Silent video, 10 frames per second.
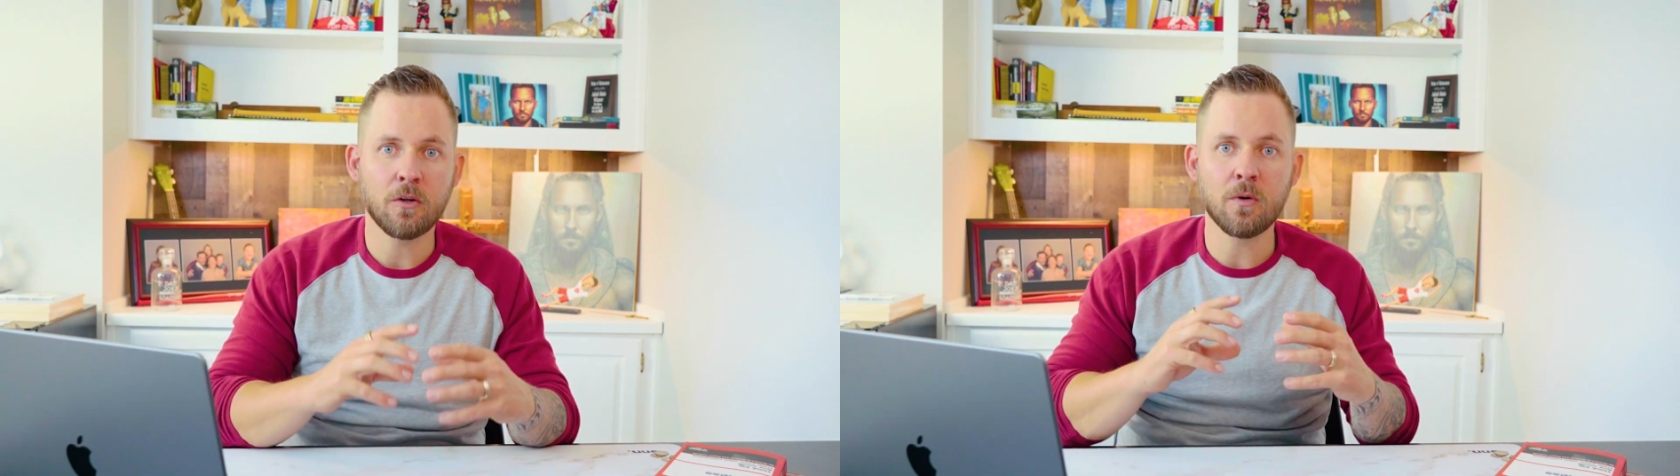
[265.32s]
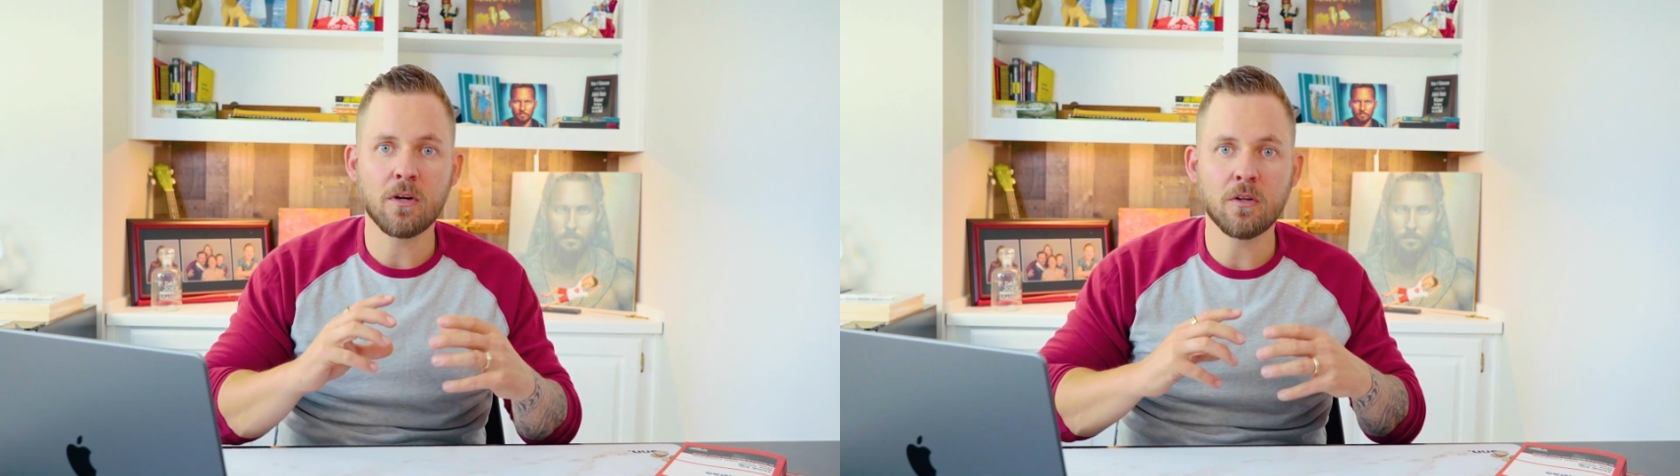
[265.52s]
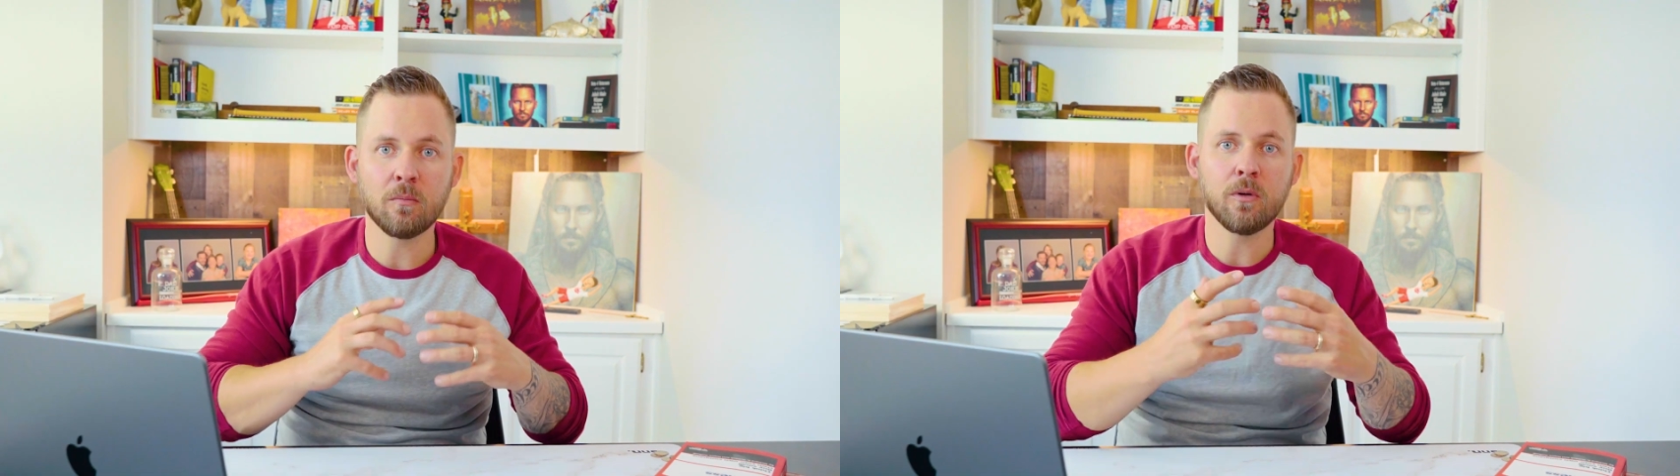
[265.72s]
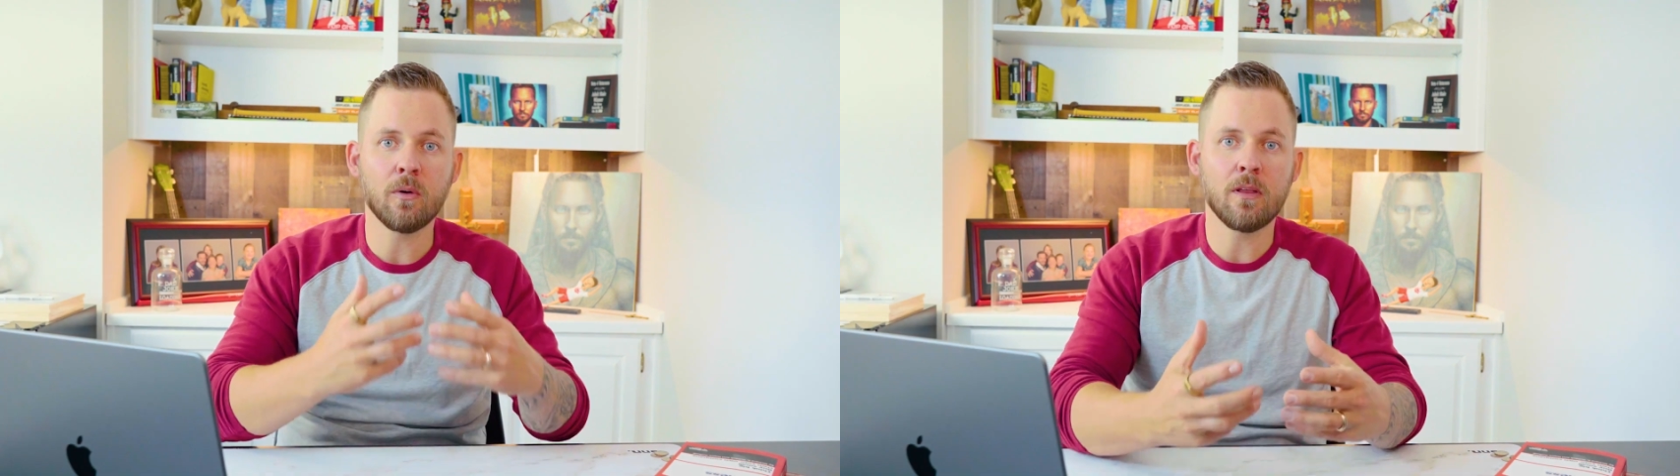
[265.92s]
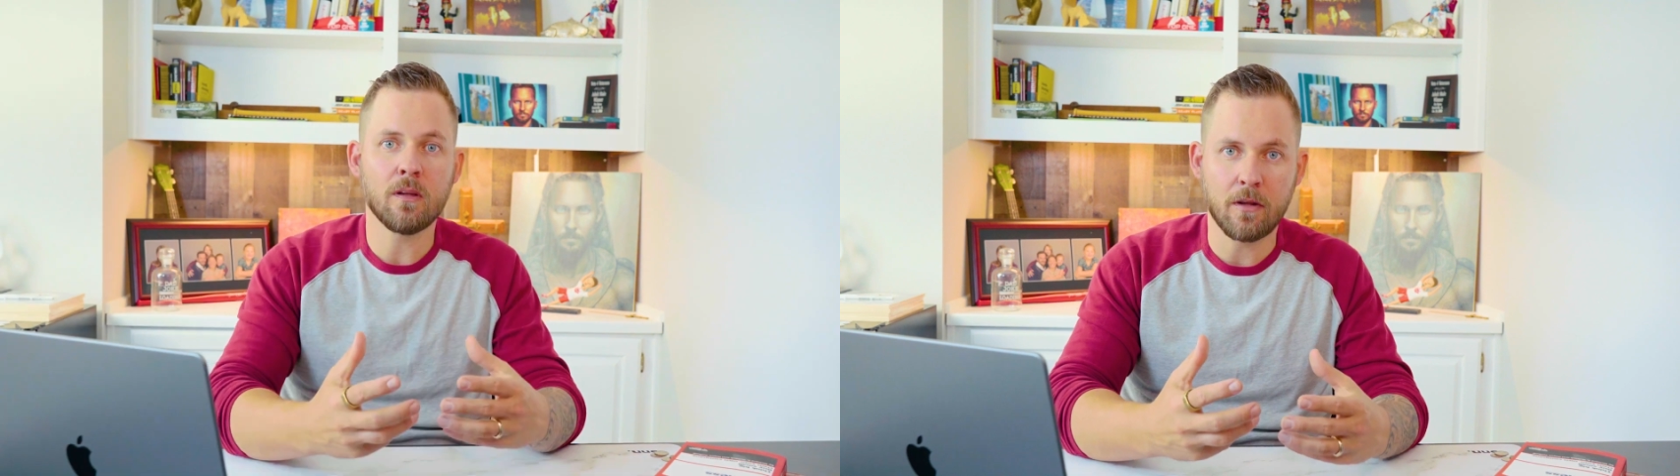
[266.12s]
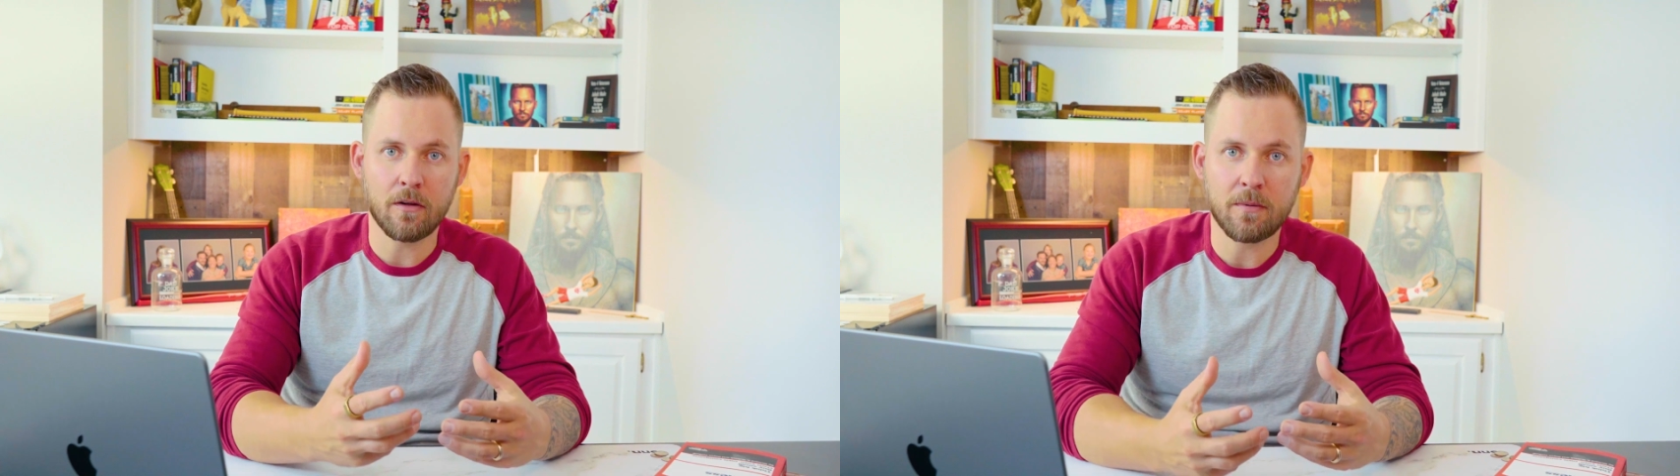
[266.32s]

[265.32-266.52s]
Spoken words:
you can deploy them in other